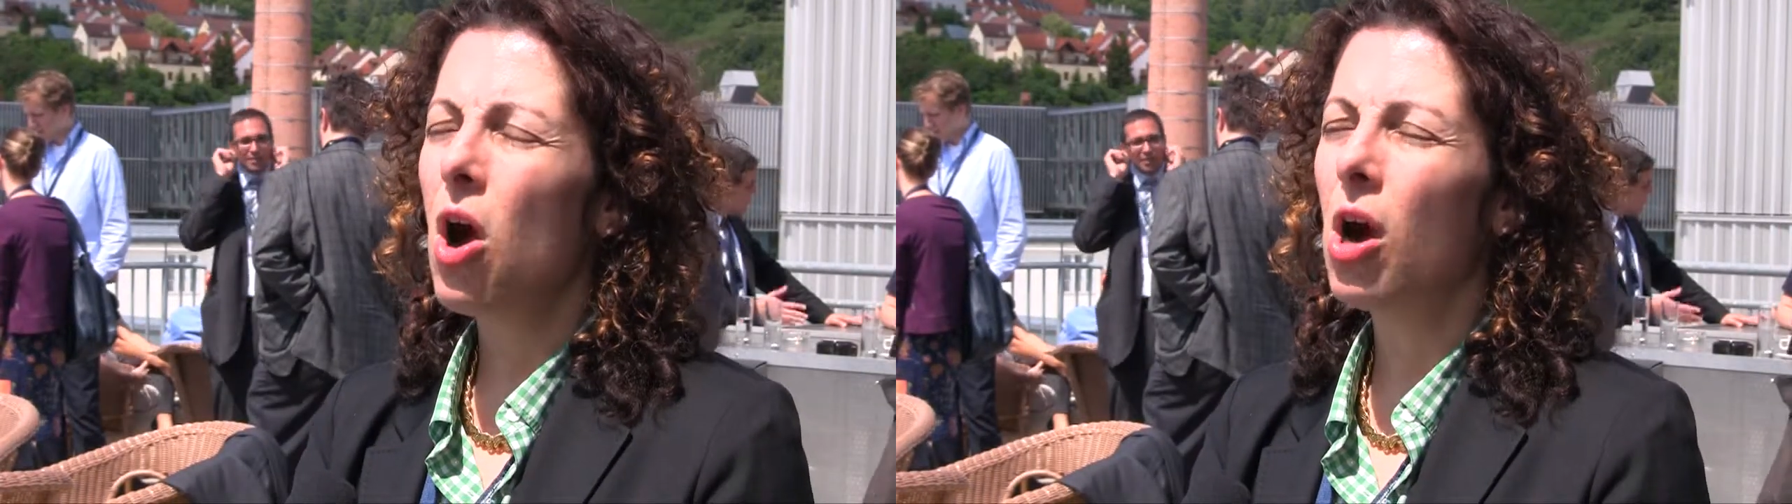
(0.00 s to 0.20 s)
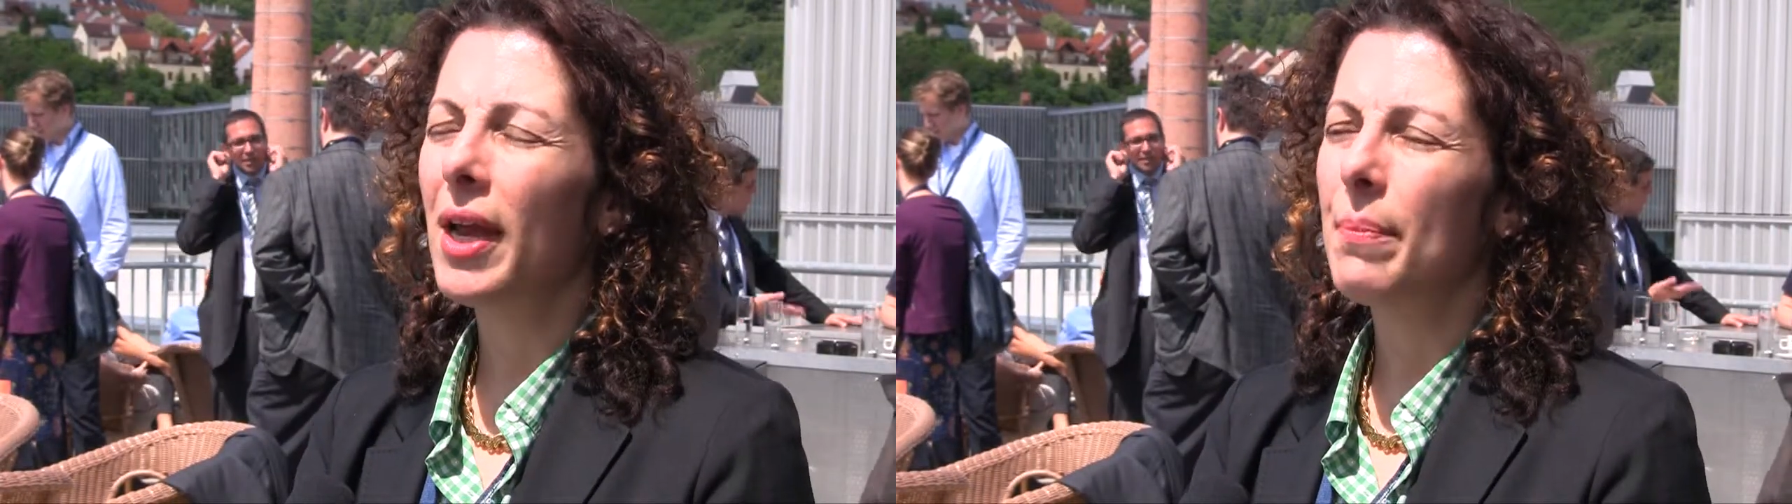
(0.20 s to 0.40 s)

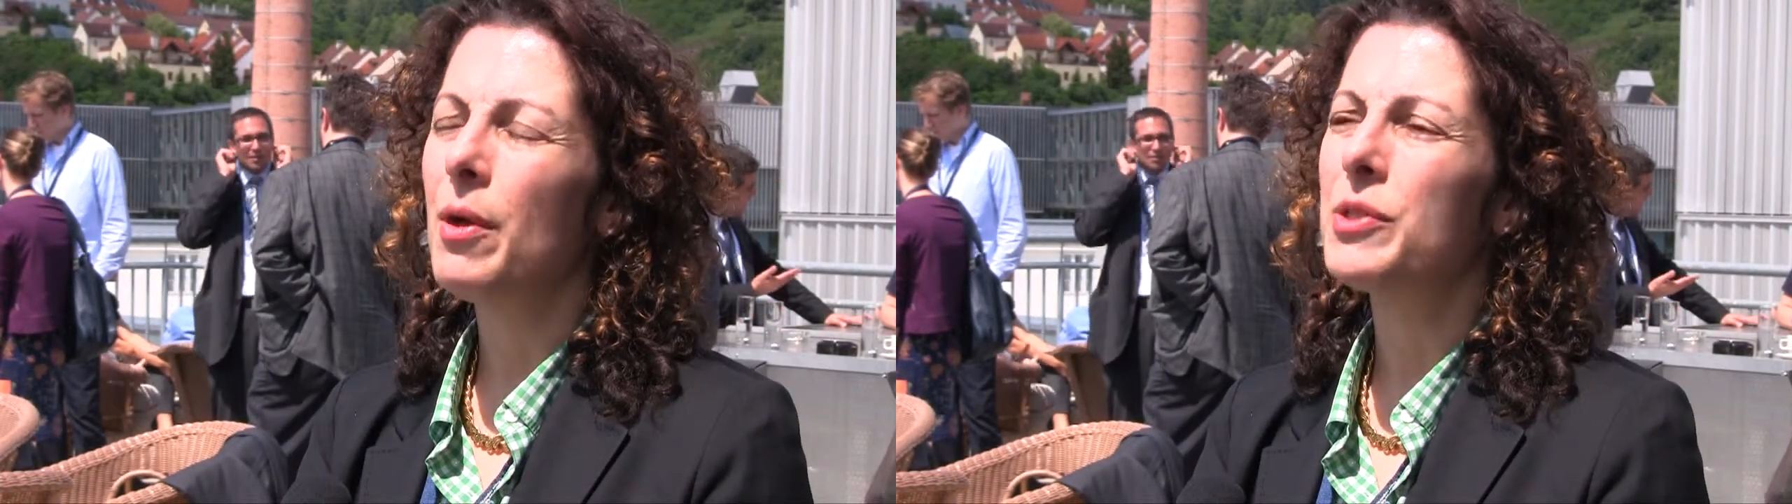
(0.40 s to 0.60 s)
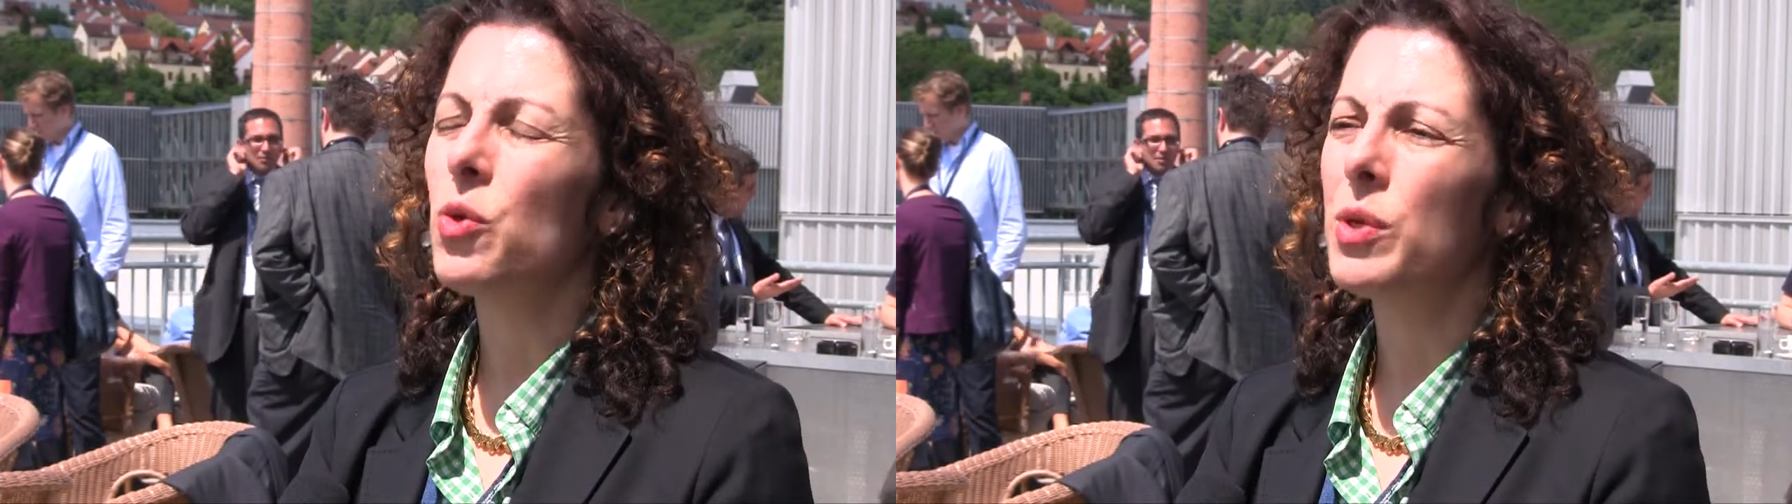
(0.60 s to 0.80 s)
our
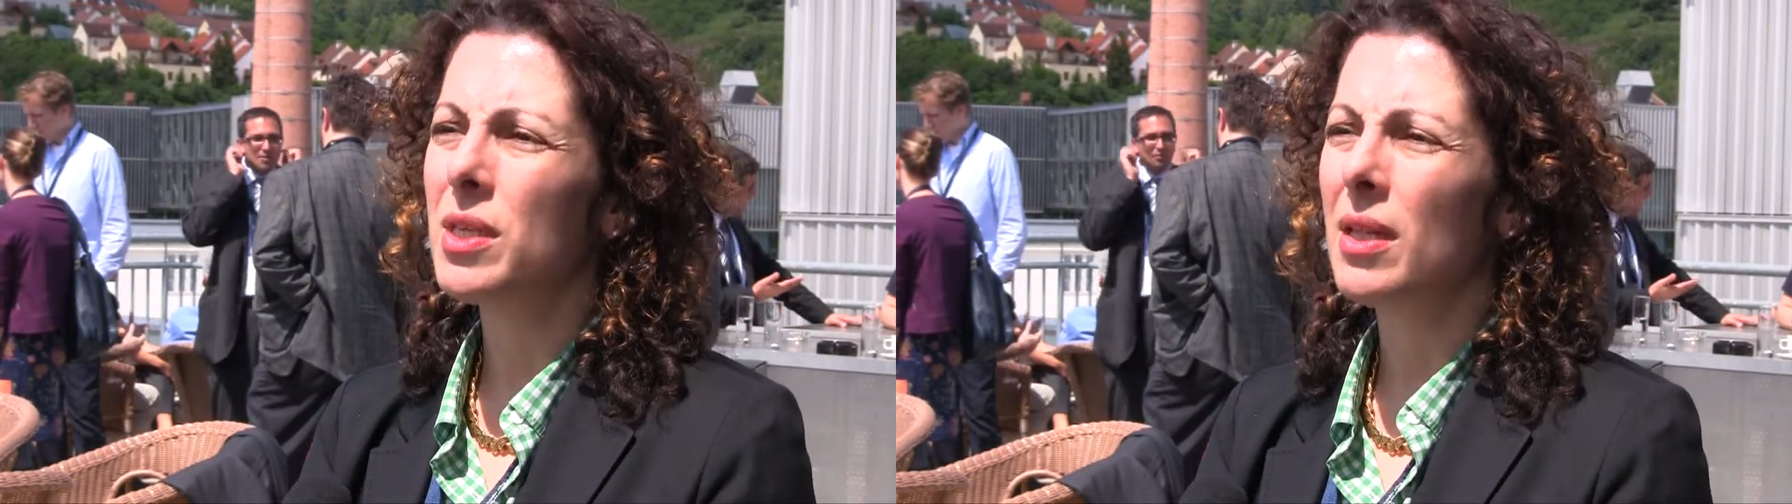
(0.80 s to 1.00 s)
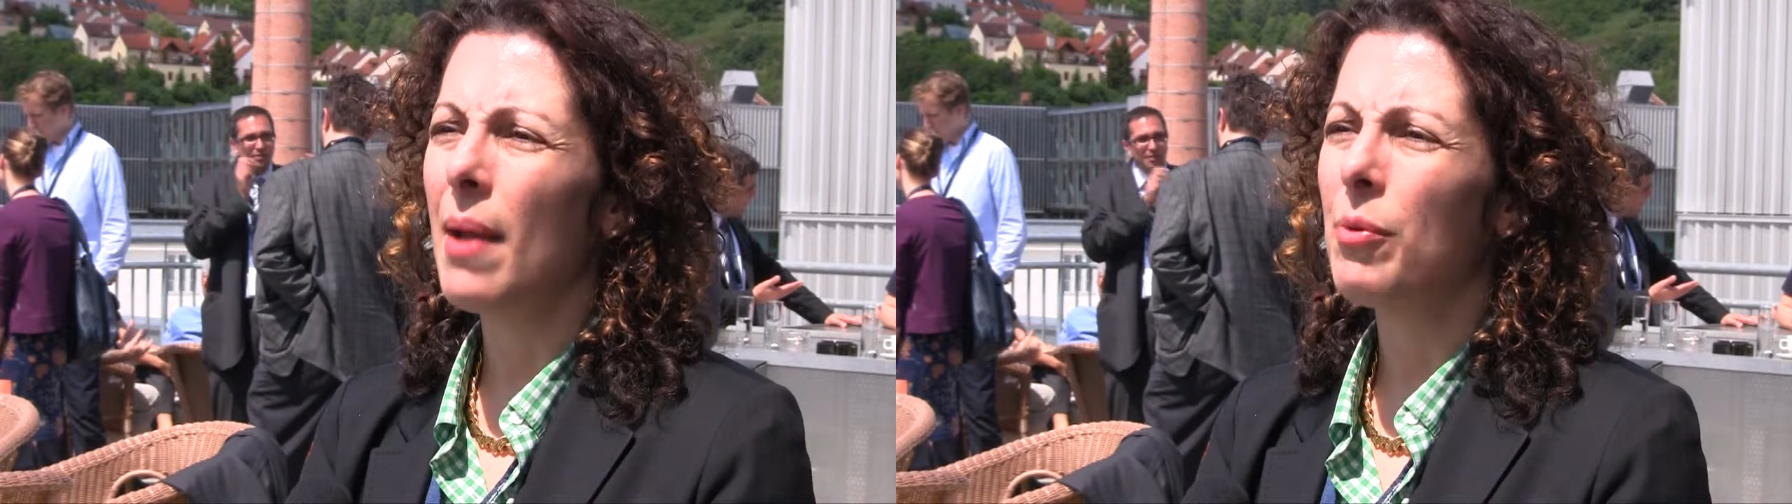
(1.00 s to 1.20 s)
impulse
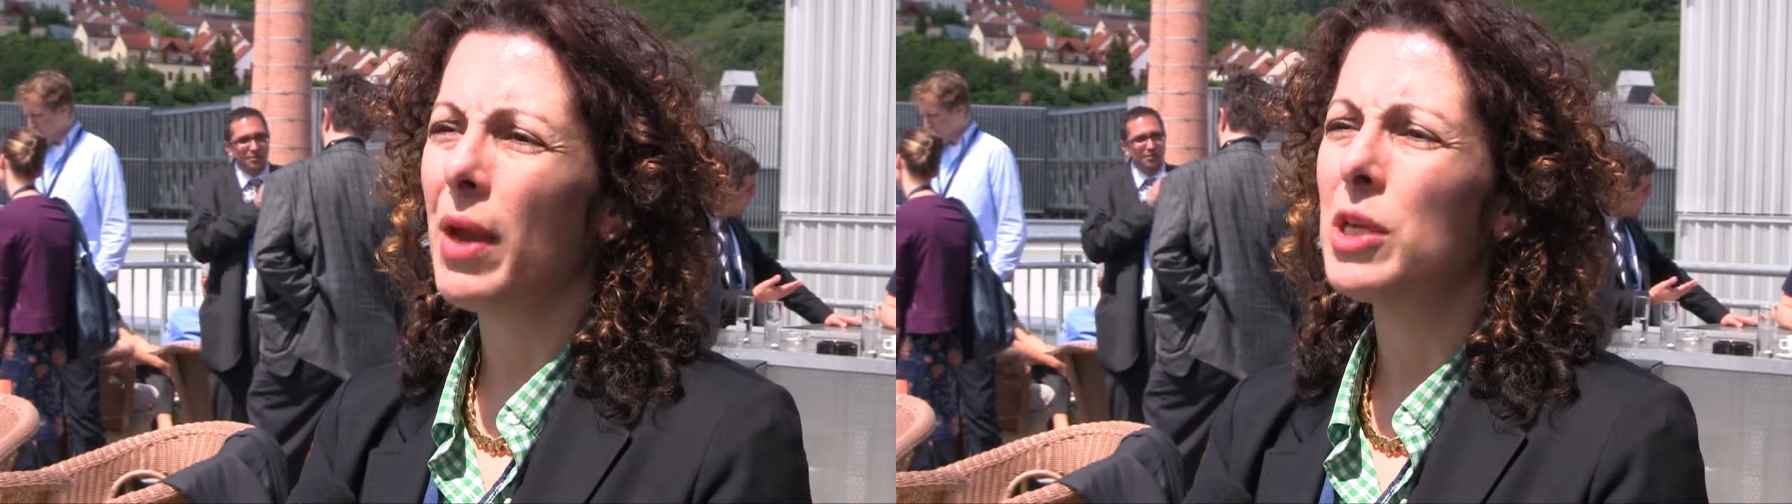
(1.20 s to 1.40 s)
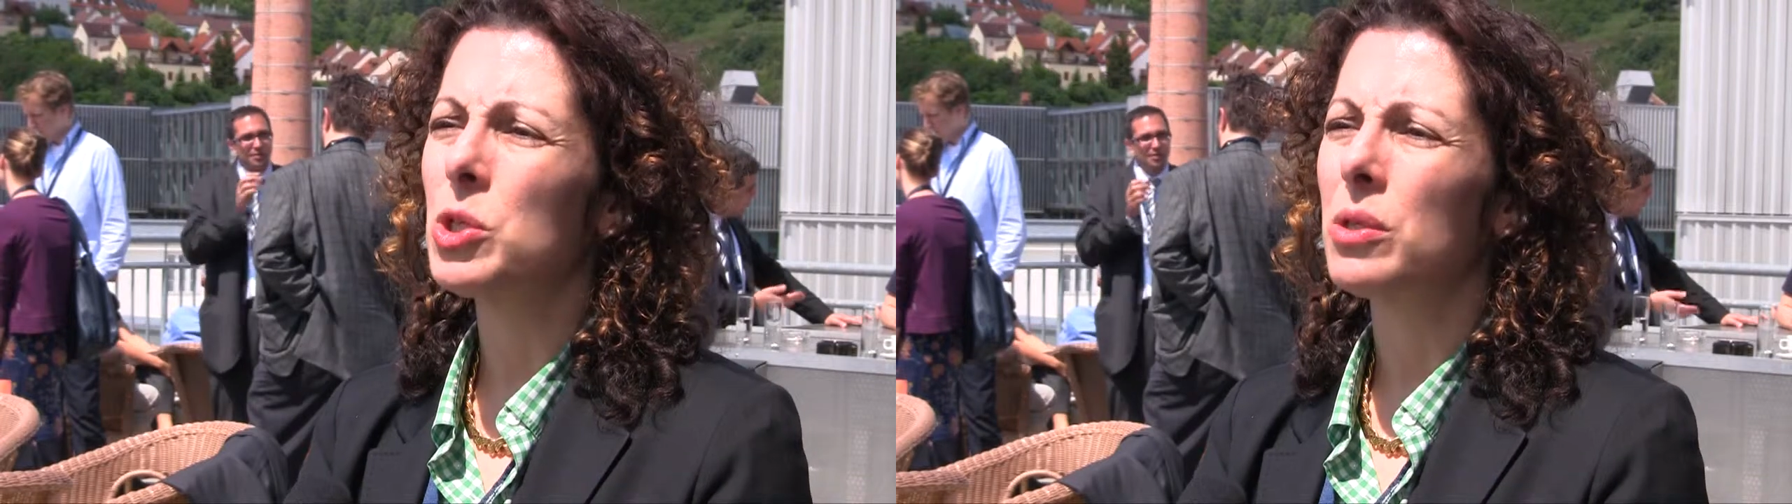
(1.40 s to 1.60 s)
towards
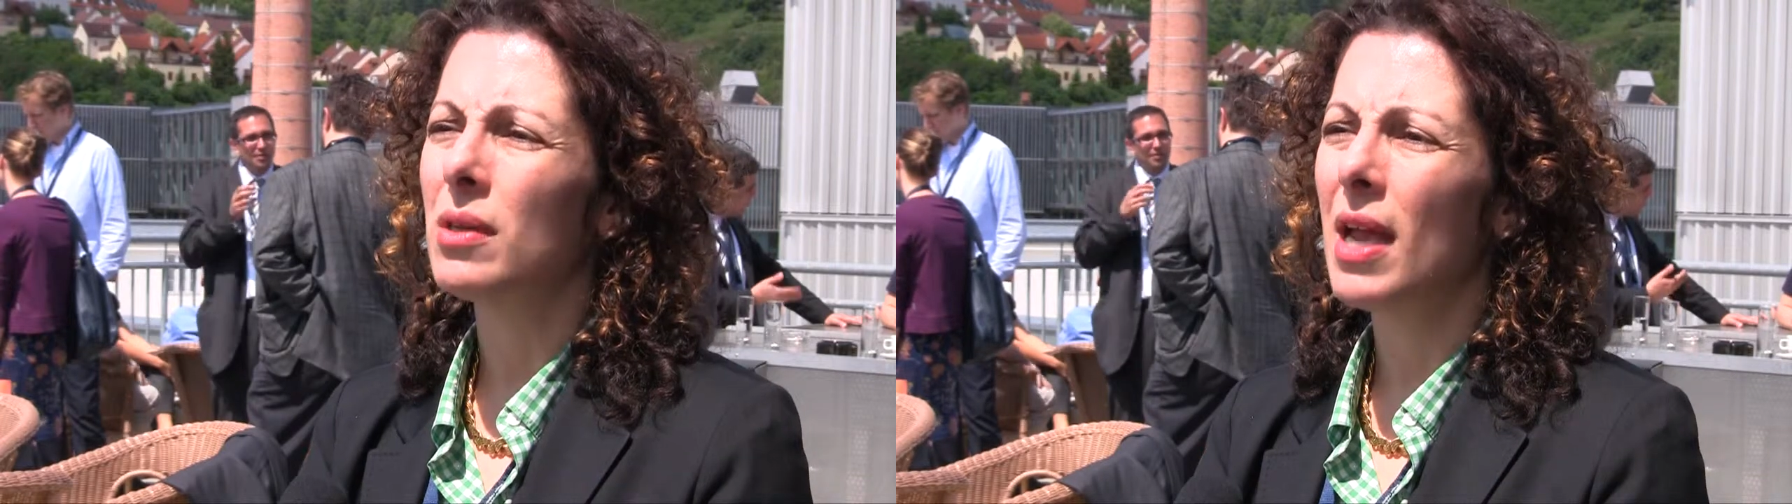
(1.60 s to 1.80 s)
collaboration,